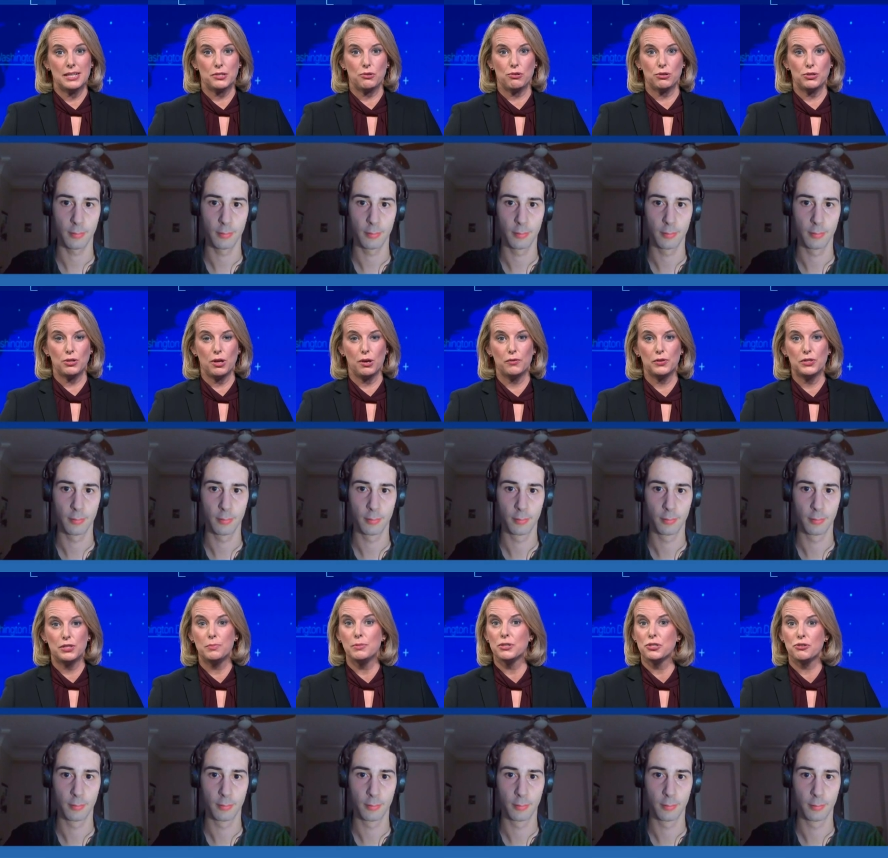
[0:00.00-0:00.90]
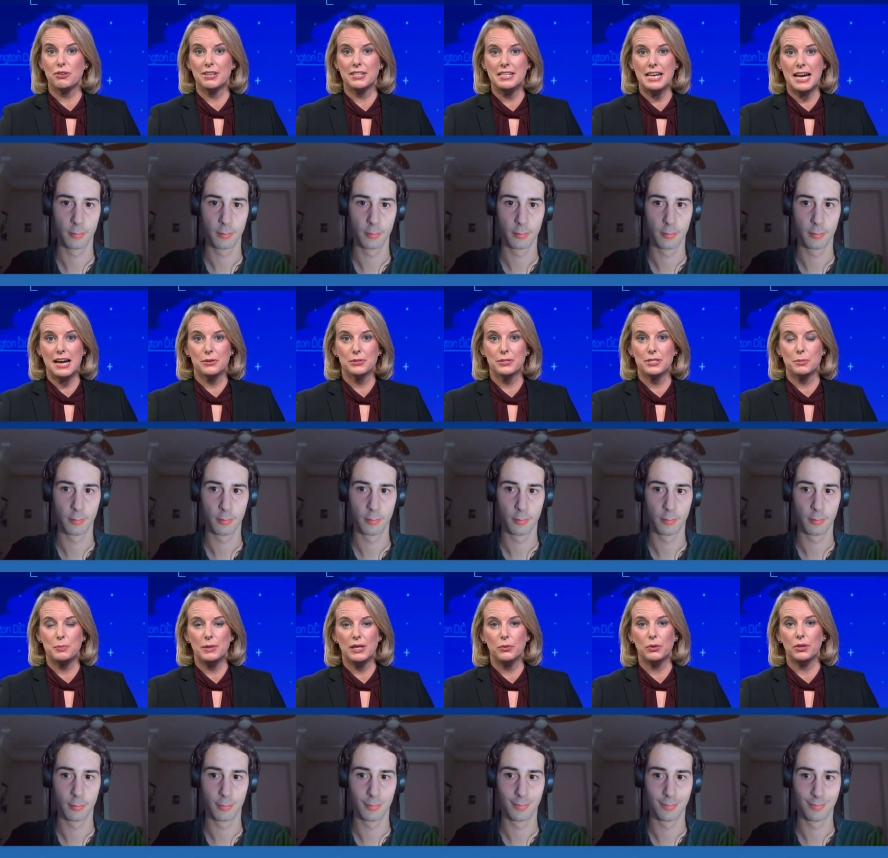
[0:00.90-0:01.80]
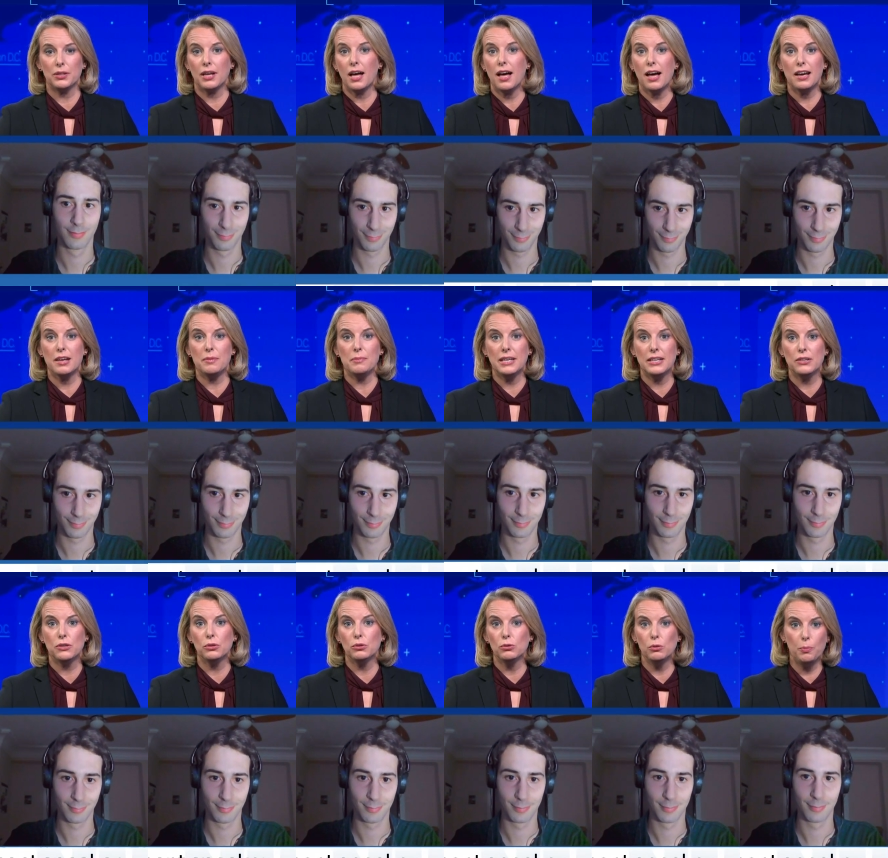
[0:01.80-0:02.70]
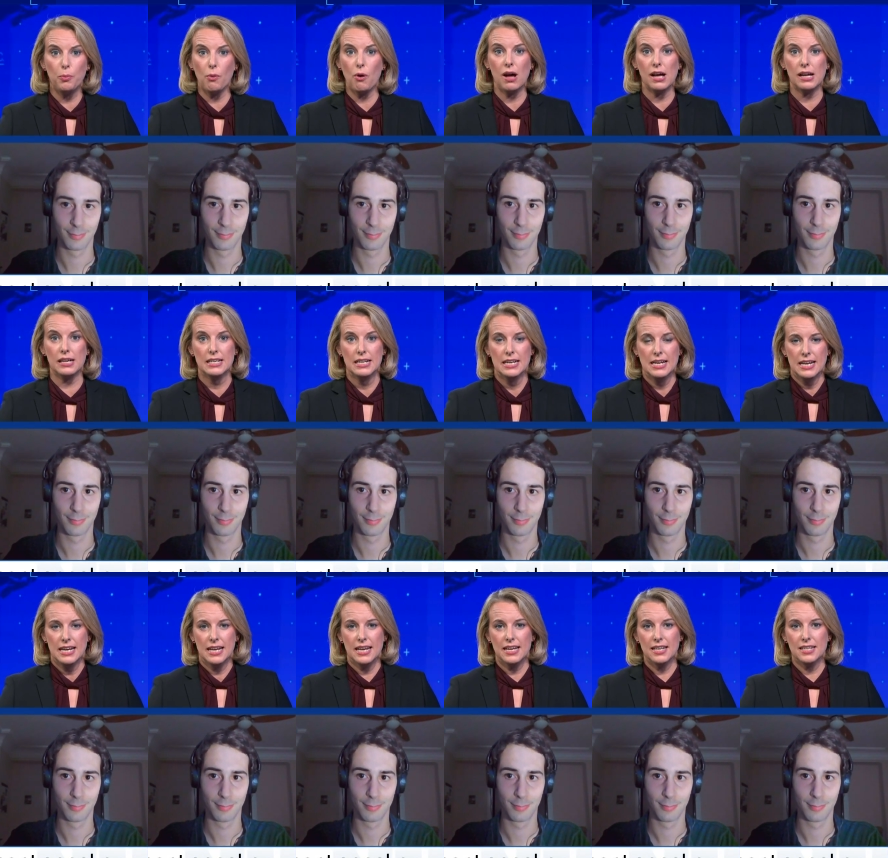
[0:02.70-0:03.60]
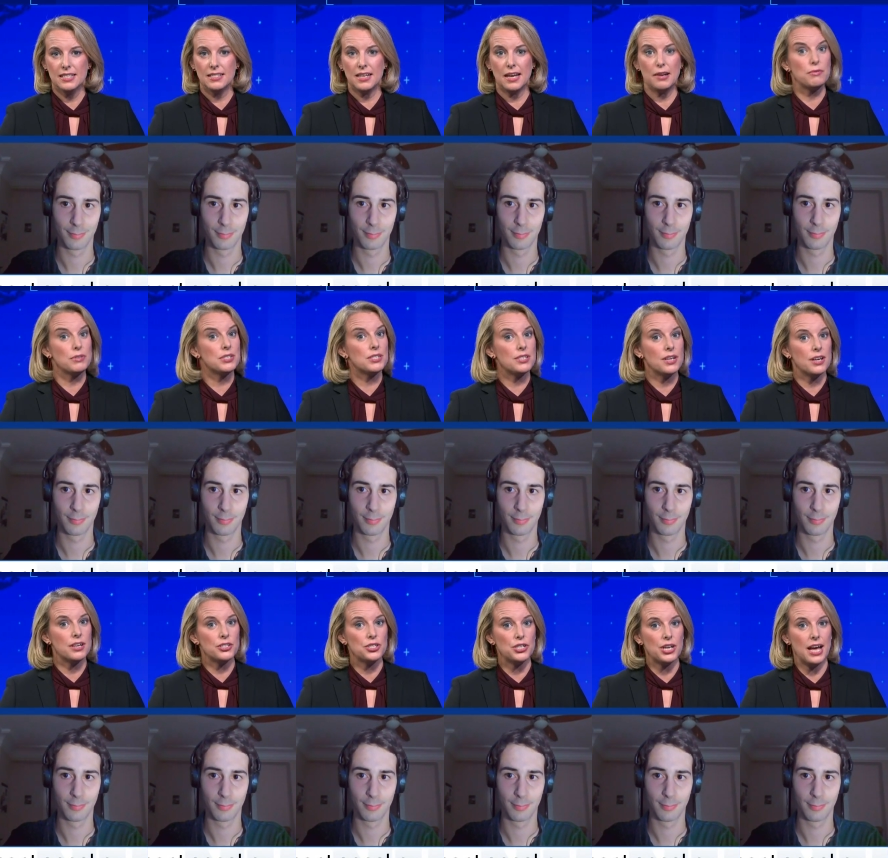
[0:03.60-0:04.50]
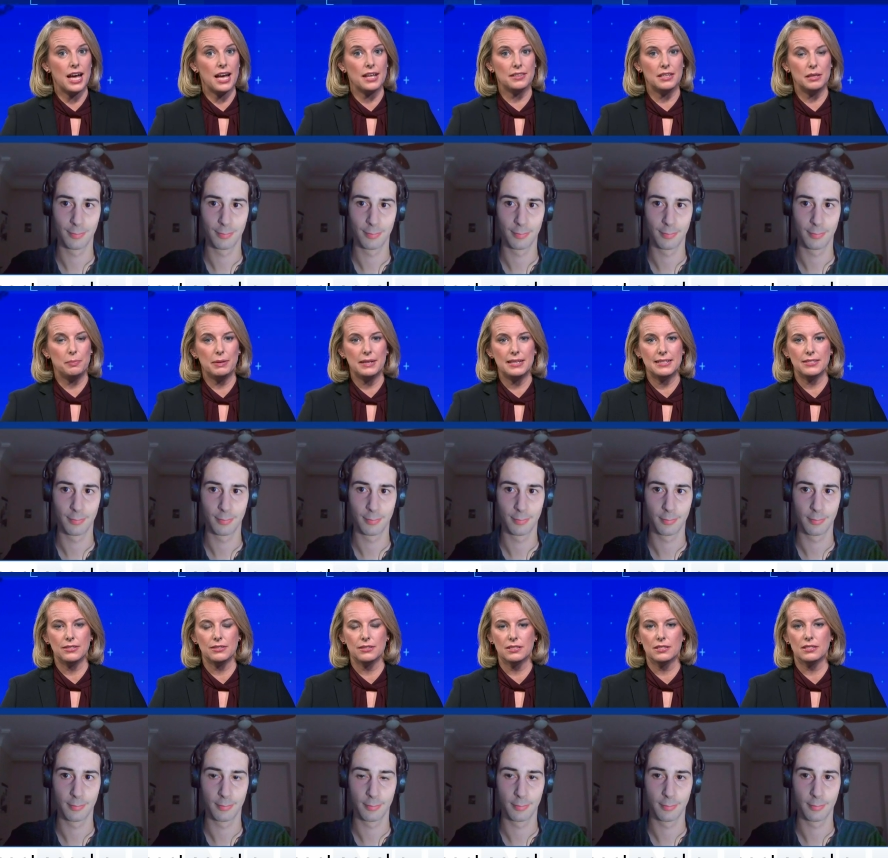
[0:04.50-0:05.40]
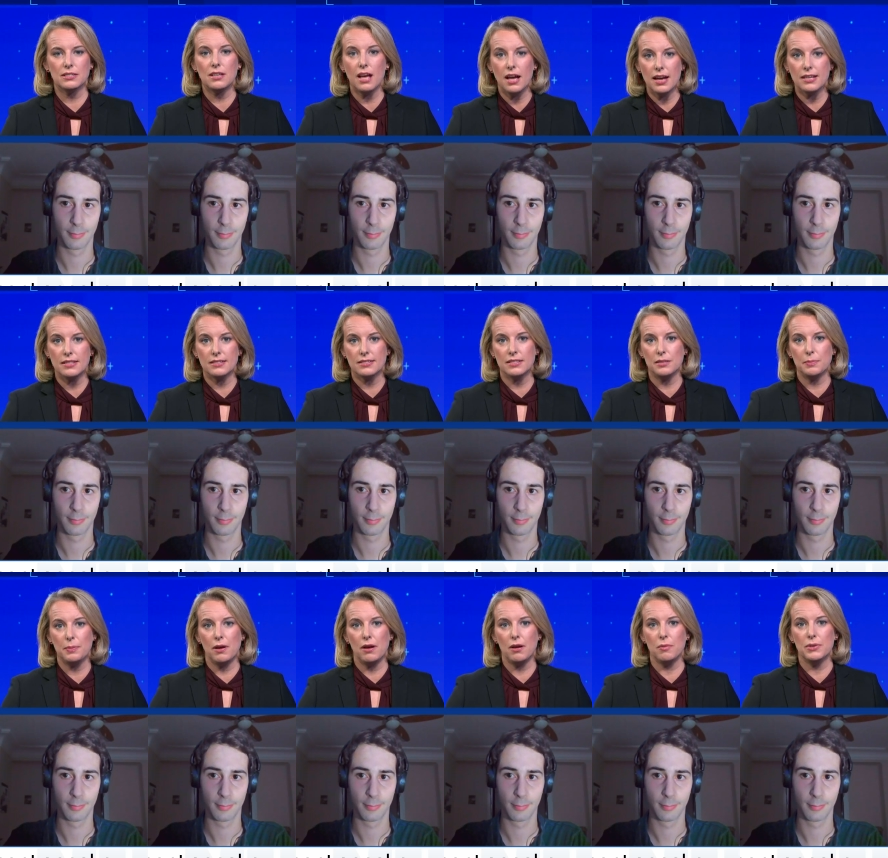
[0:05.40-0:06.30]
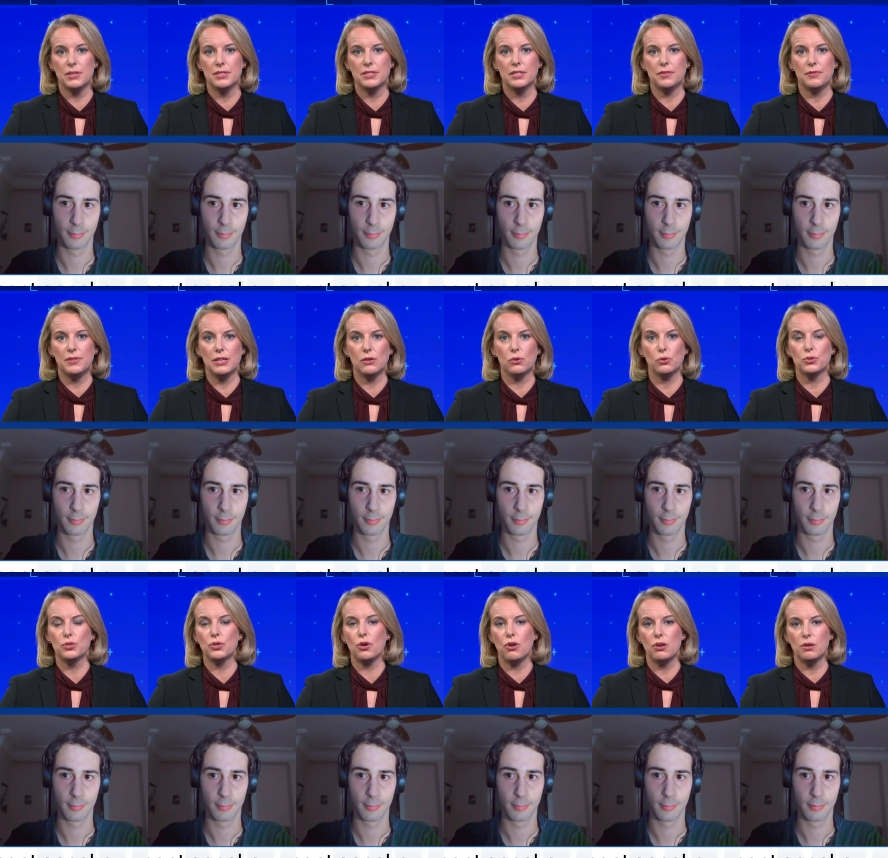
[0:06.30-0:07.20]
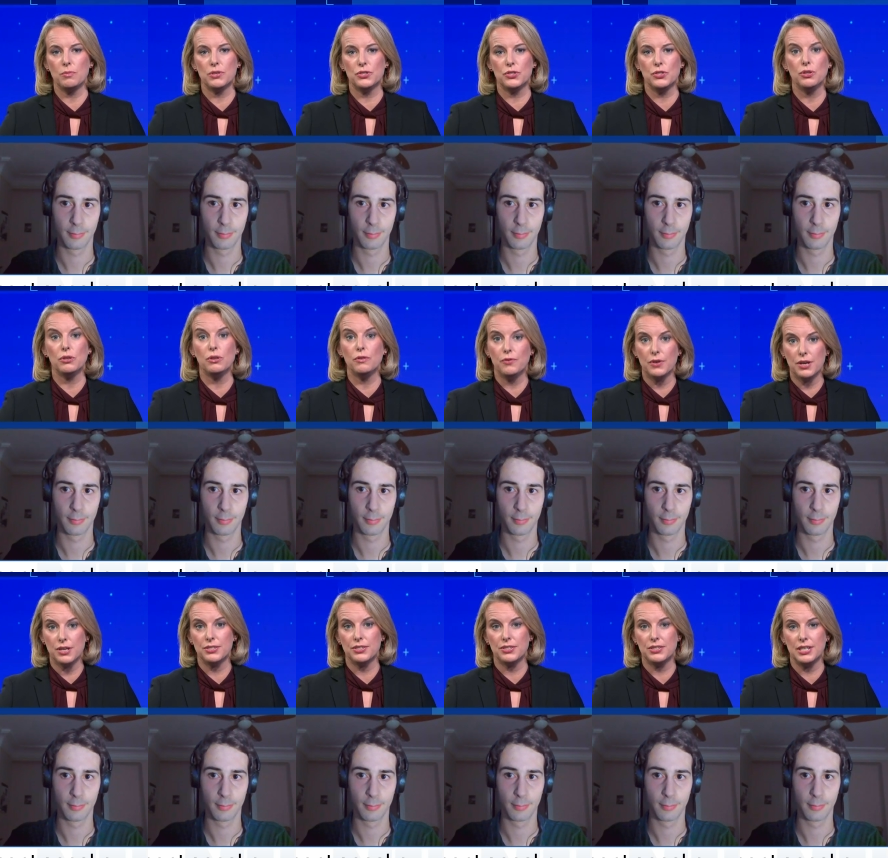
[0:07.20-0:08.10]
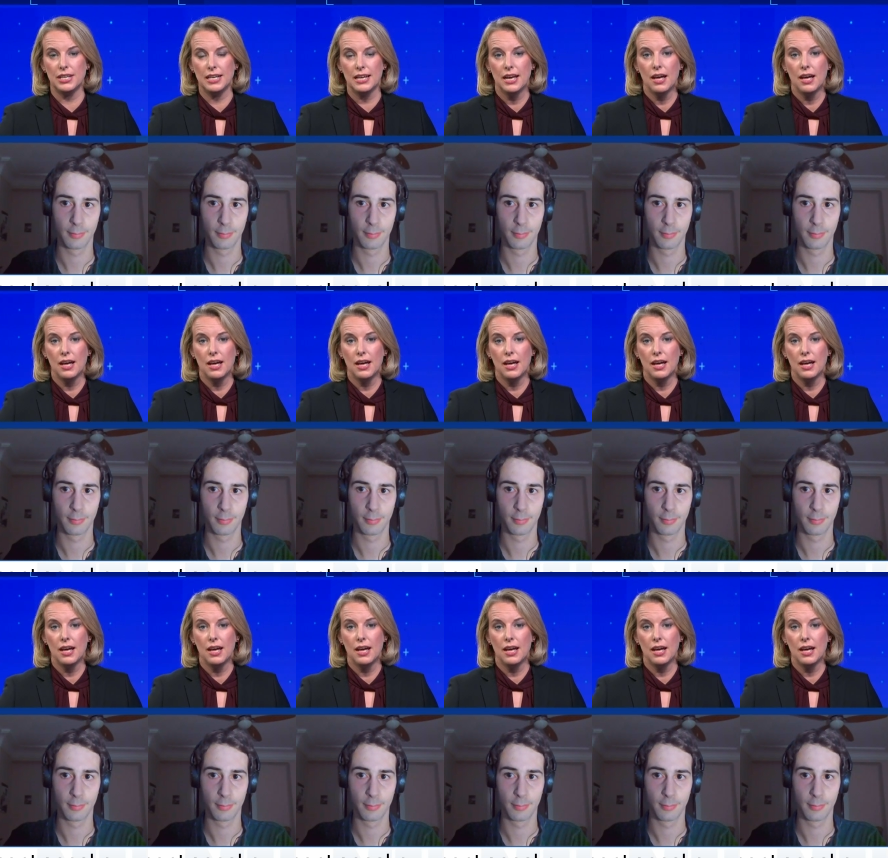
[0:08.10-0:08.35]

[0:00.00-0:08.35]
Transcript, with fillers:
Speaker 1: cross over to Madrid now and speak with Jaime Coulbois. He is a researcher at the Political Science Department of the Autonomous University